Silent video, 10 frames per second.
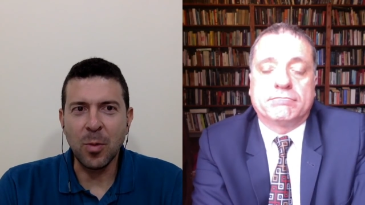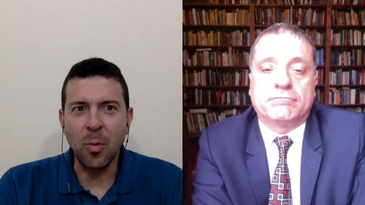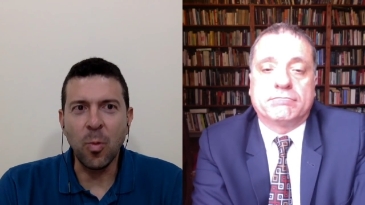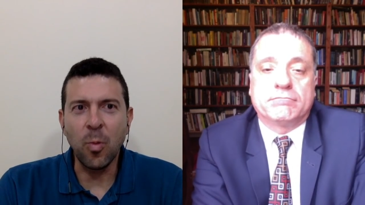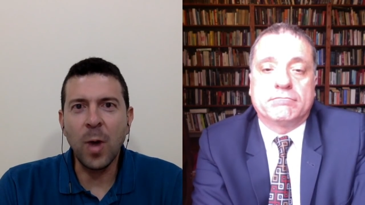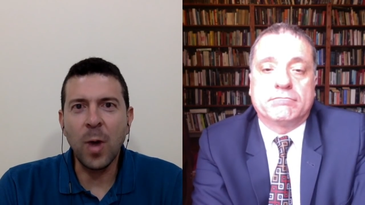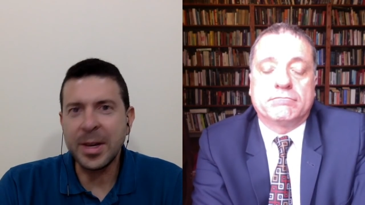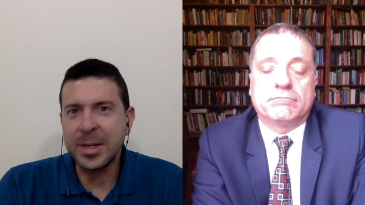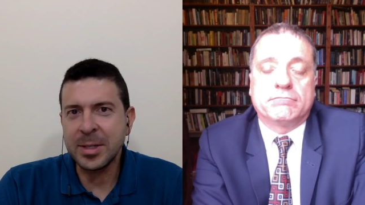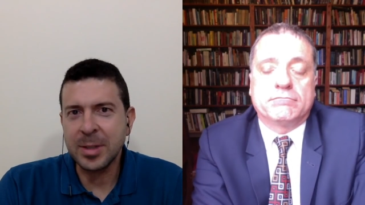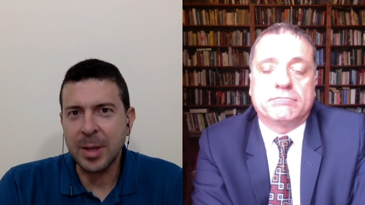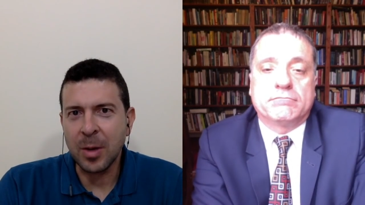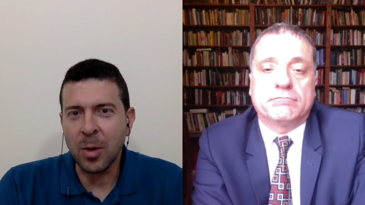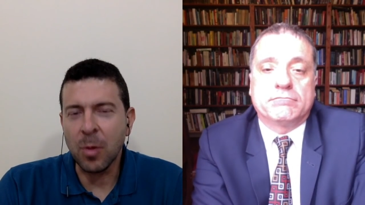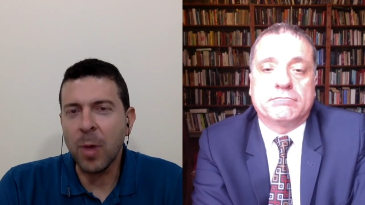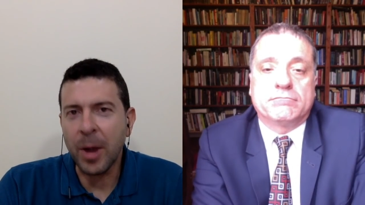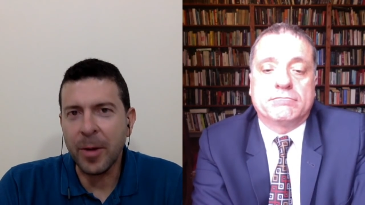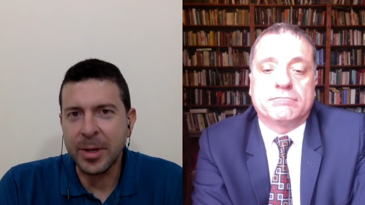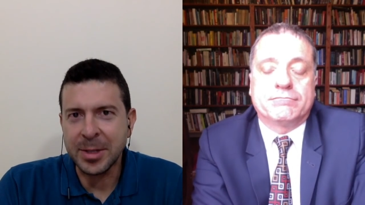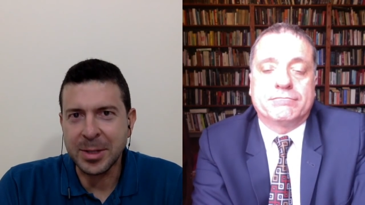Speaker 1: What is, or
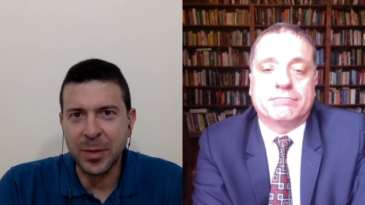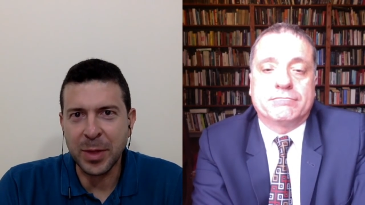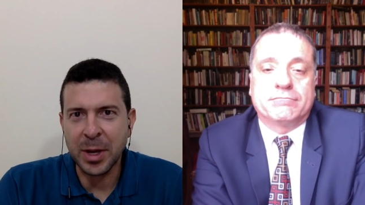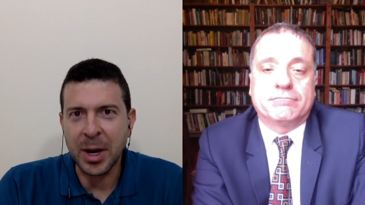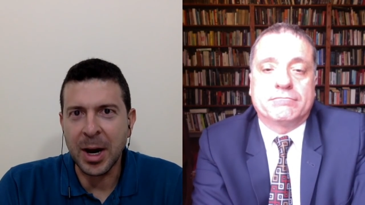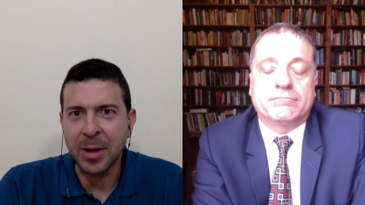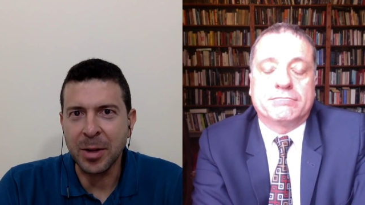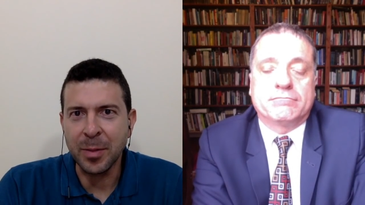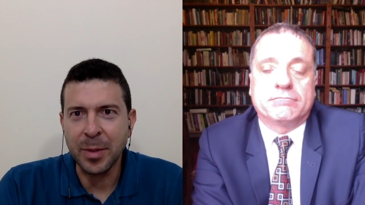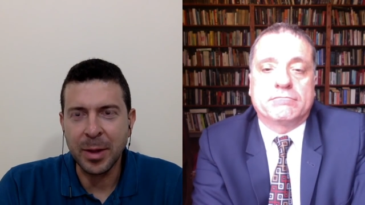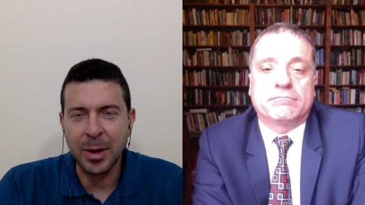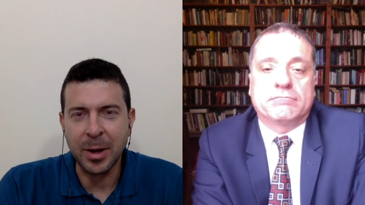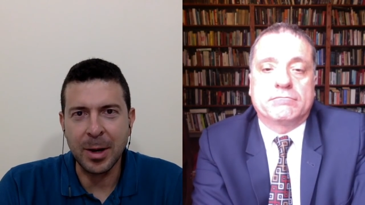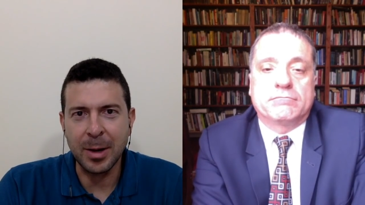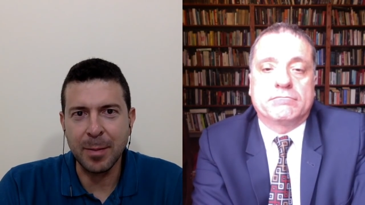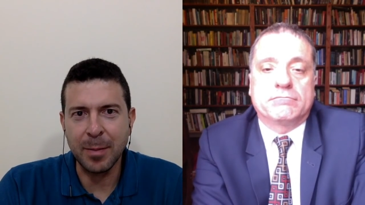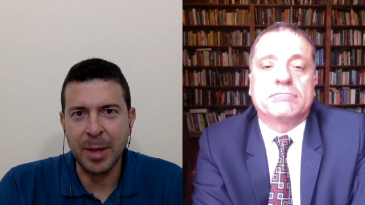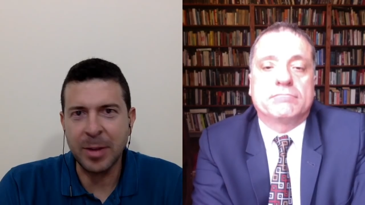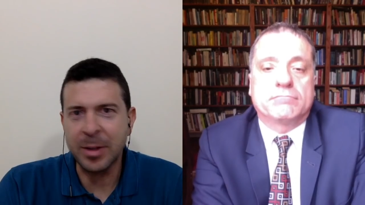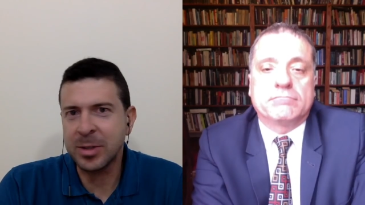where is this fifth column?
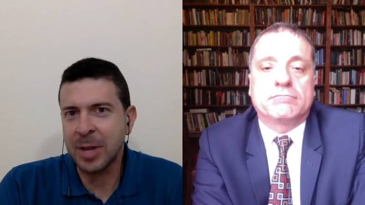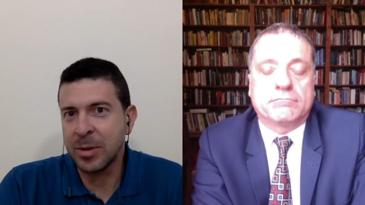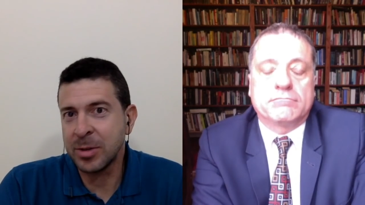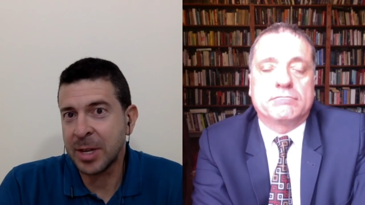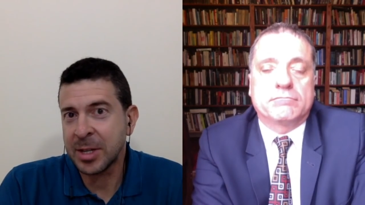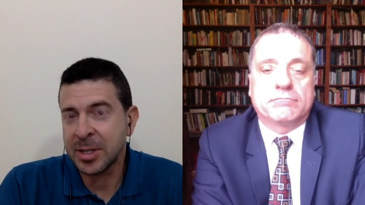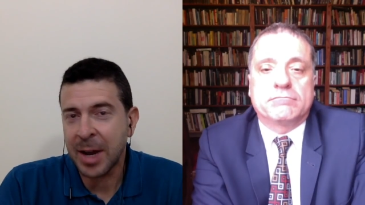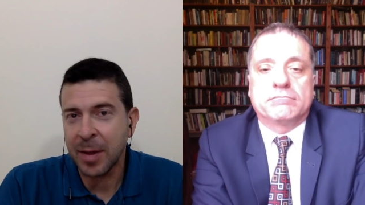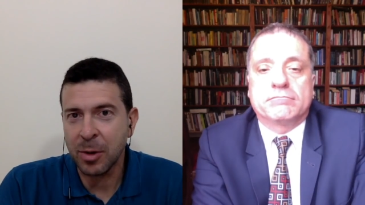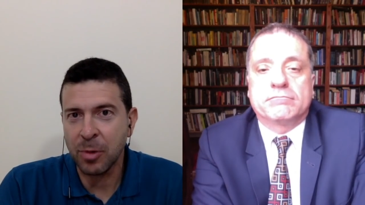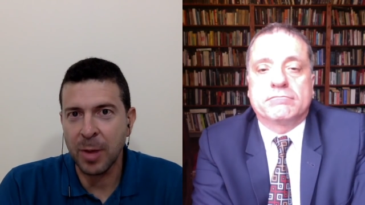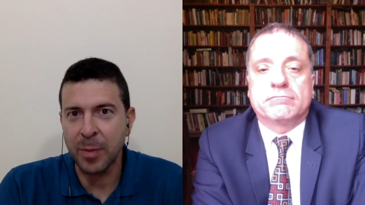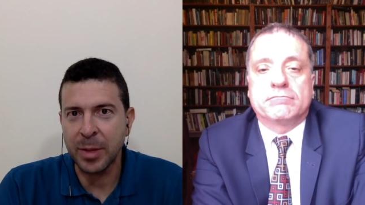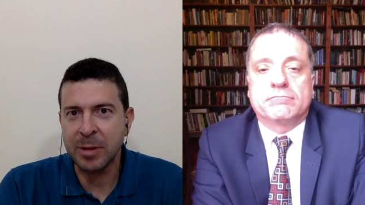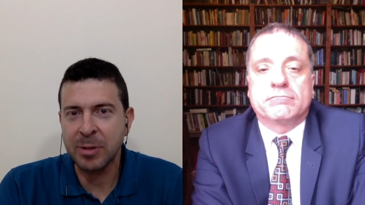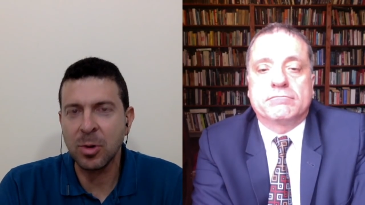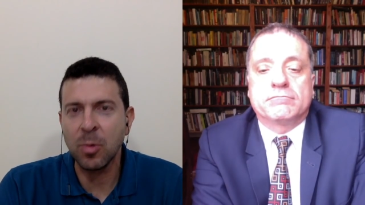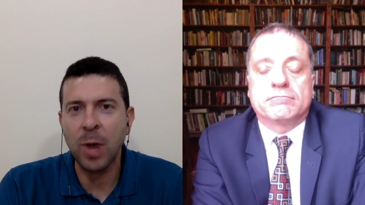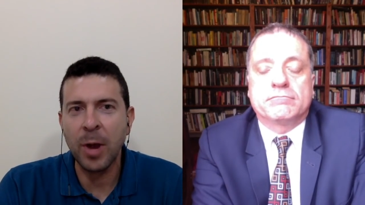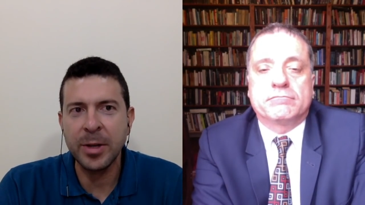And it's, you said it's not in the Kremlin. So
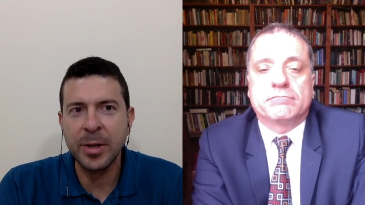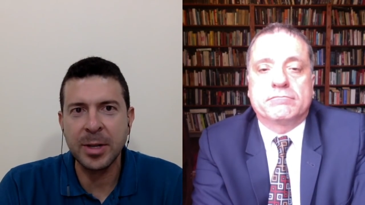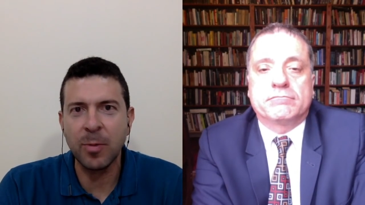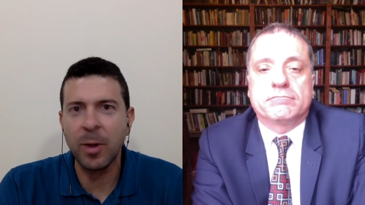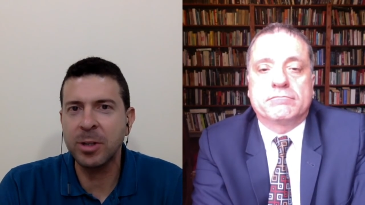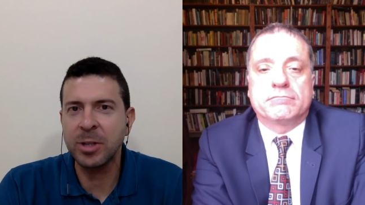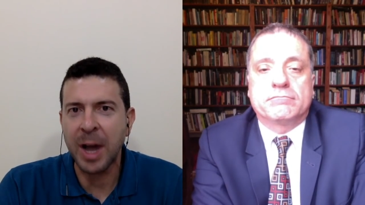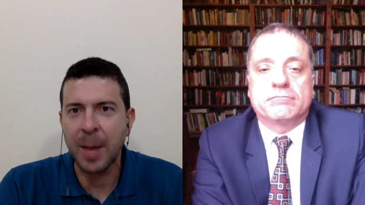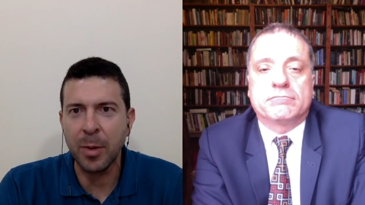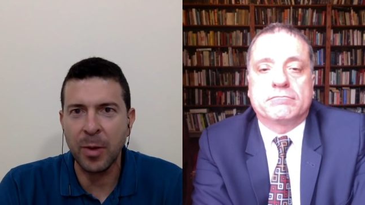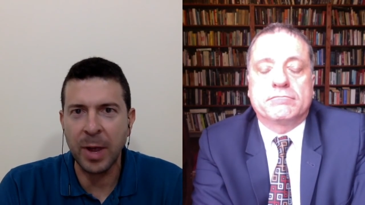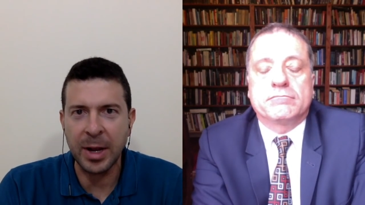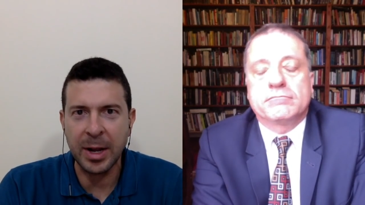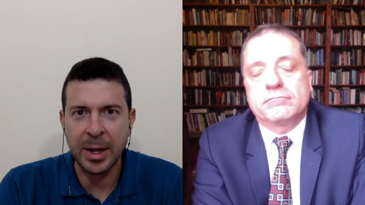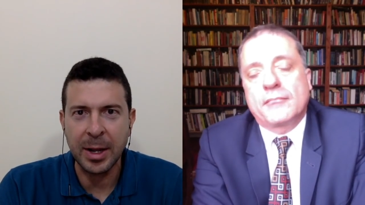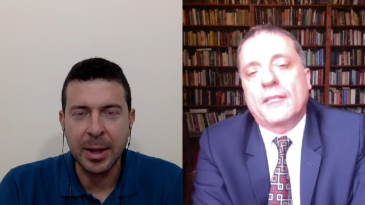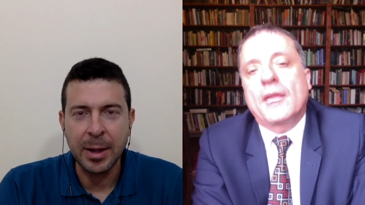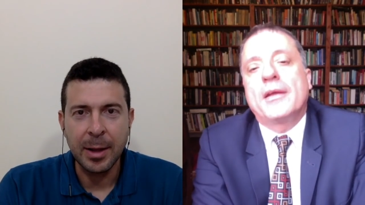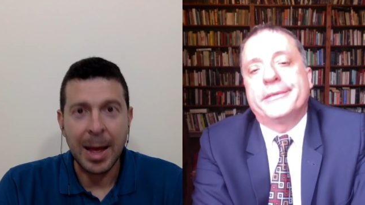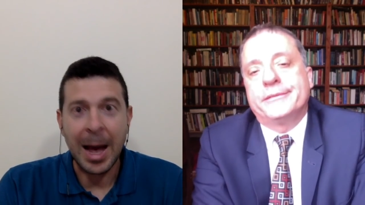where is it? Where is it operating?
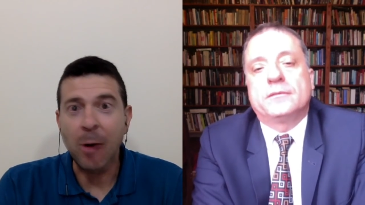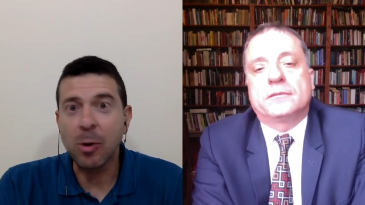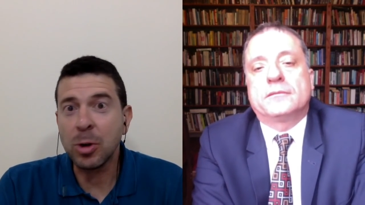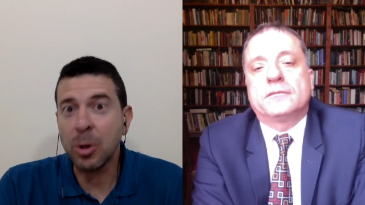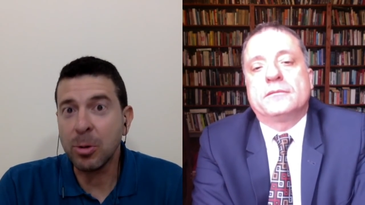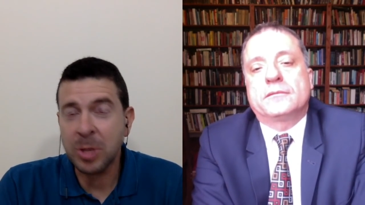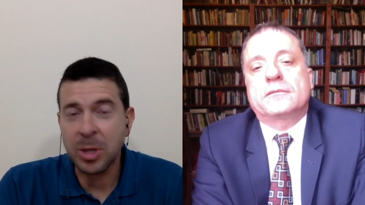How close